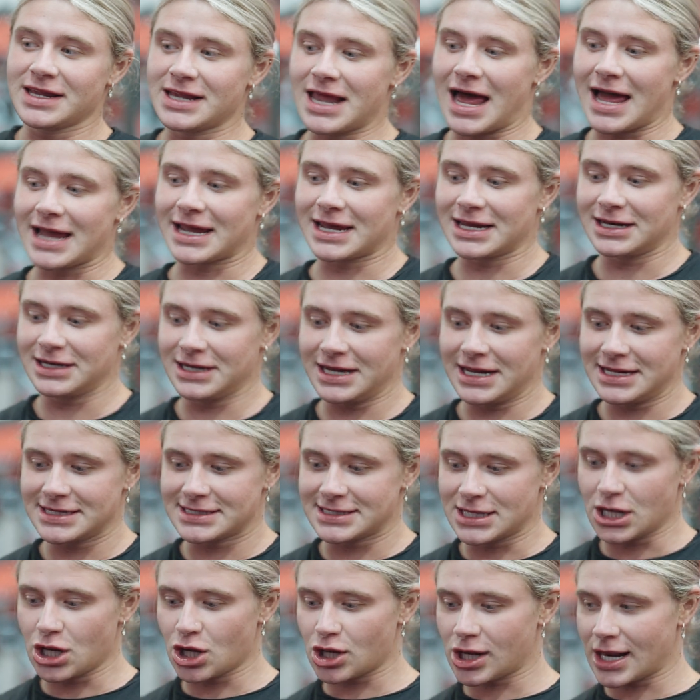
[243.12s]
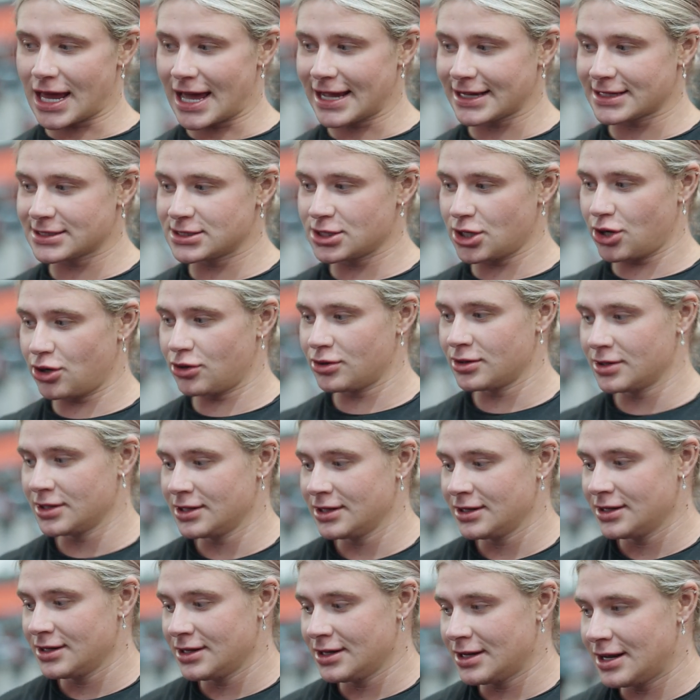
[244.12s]
like and needs to look like, so
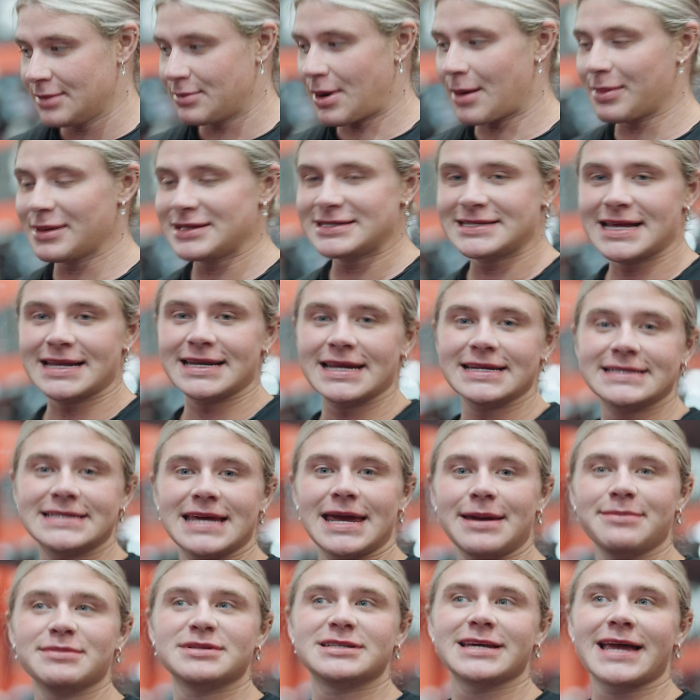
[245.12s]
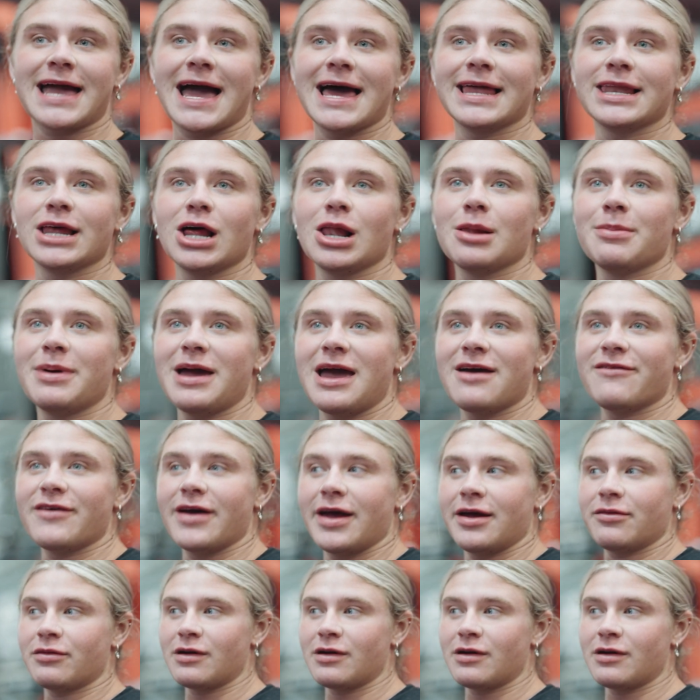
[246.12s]
probably send it to him to get a little bit of a